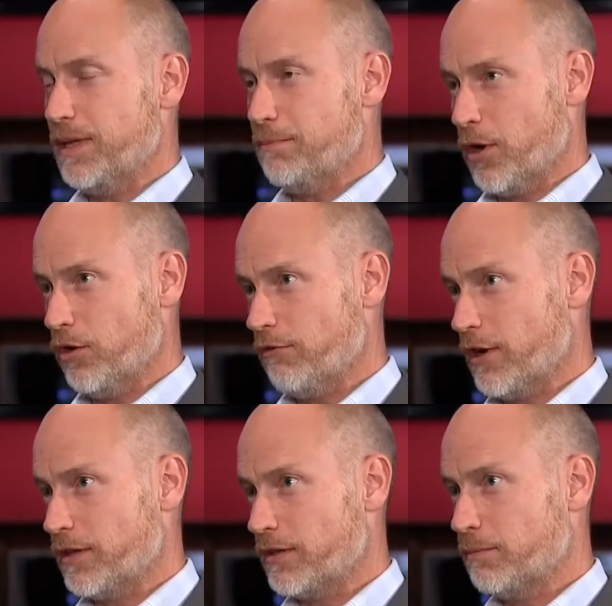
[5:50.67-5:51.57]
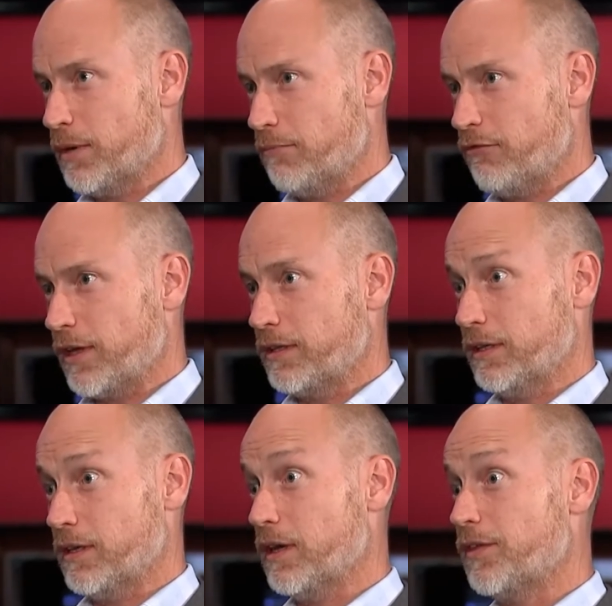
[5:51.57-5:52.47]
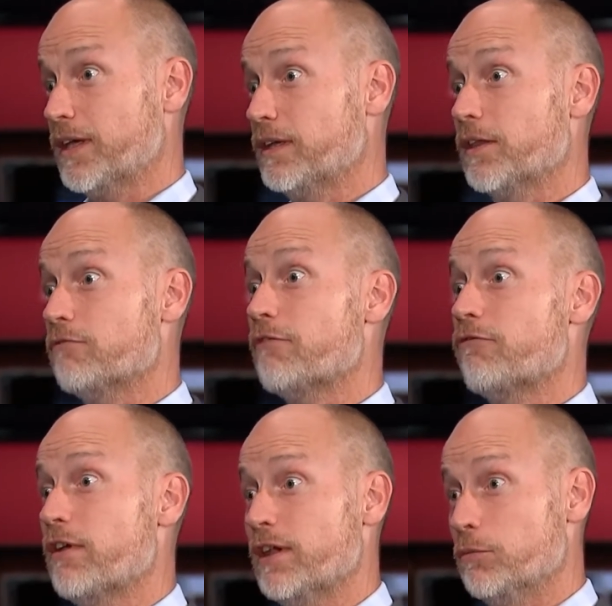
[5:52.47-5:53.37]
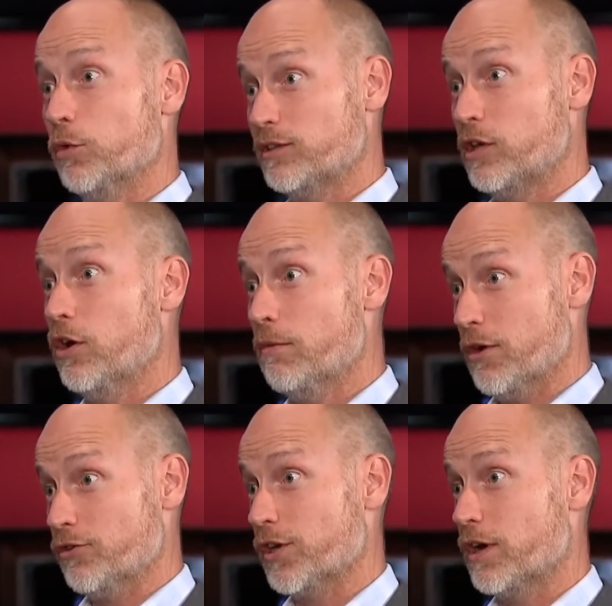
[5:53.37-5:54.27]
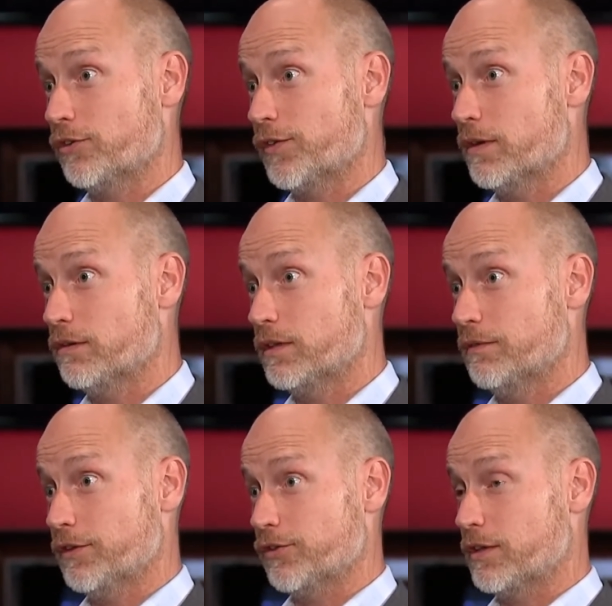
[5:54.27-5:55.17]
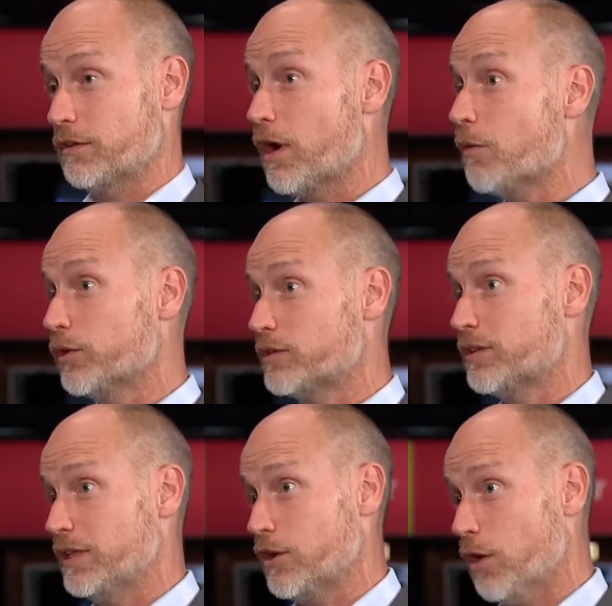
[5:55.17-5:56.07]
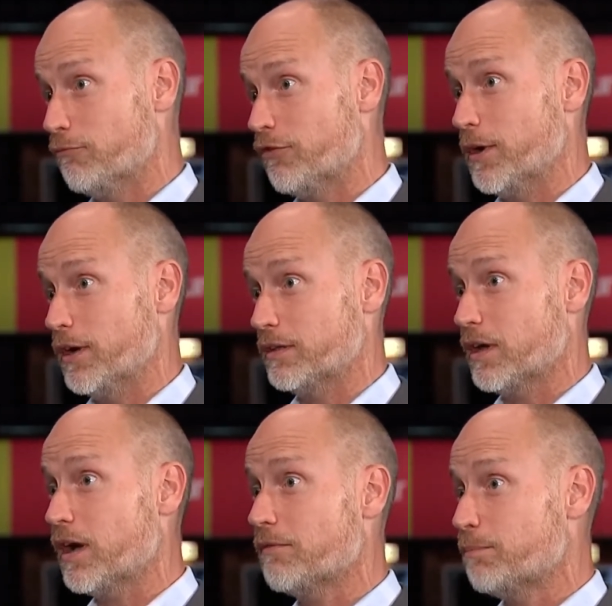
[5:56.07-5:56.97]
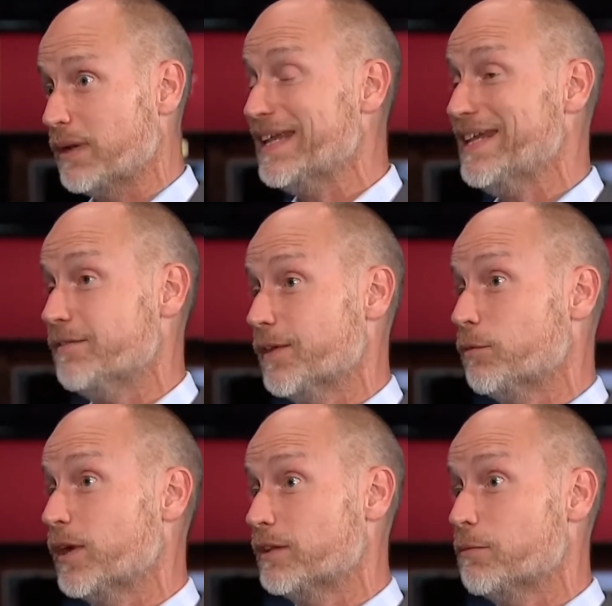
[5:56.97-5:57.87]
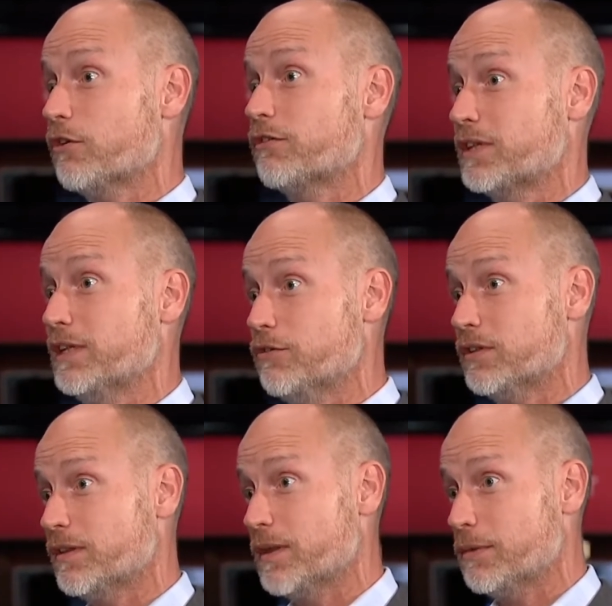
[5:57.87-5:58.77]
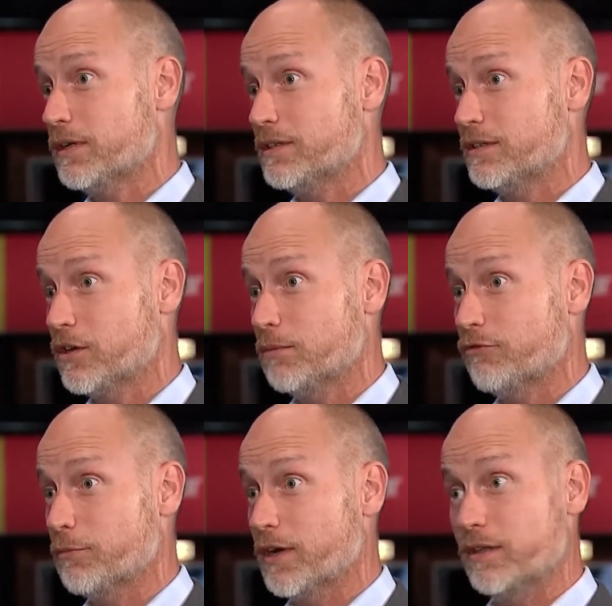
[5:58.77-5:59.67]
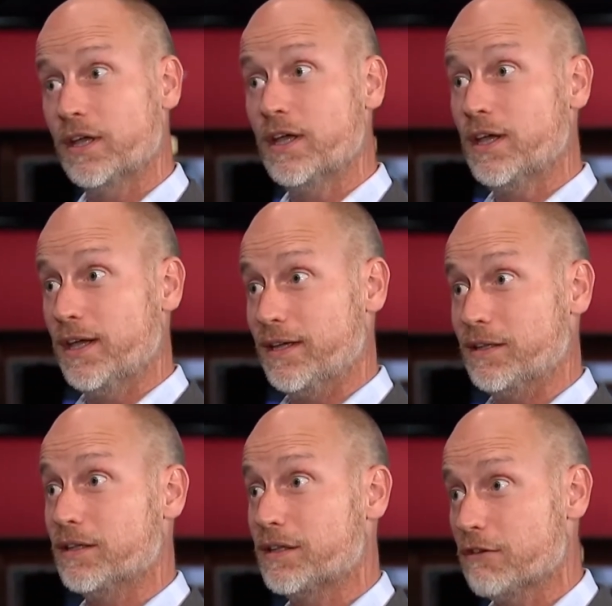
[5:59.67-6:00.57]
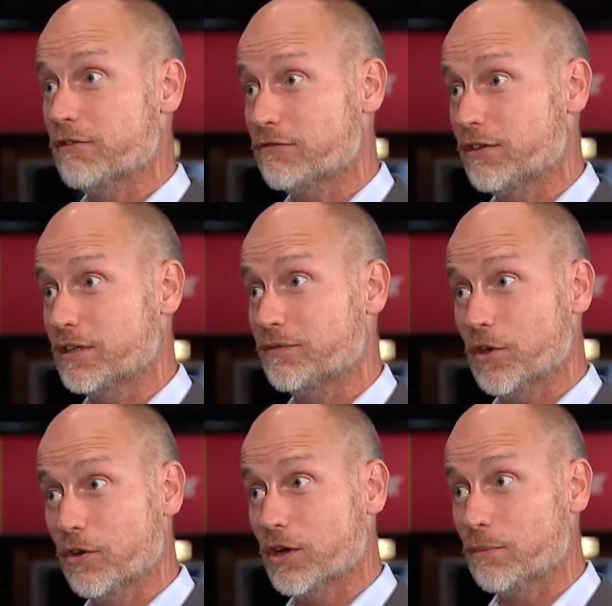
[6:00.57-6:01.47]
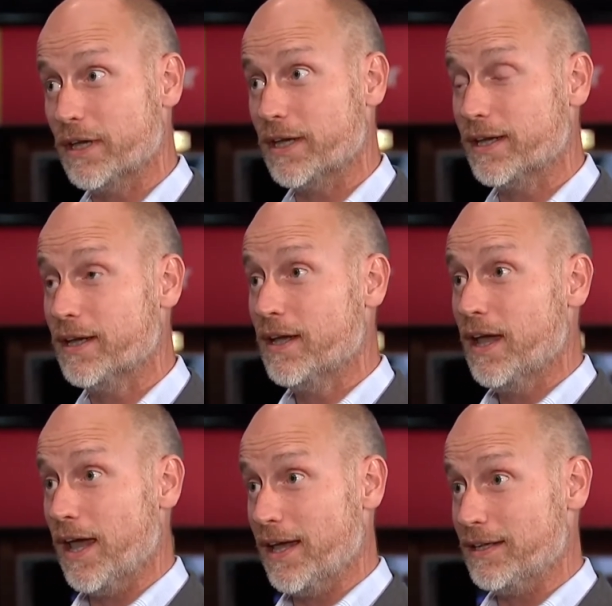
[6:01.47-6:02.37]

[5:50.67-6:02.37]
polarised by Brexit, and I think another referendum will turbocharge those divisions. So I want to see compromise. I believe that when a democracy loses the ability to compromise, it is in serious risk of no longer being a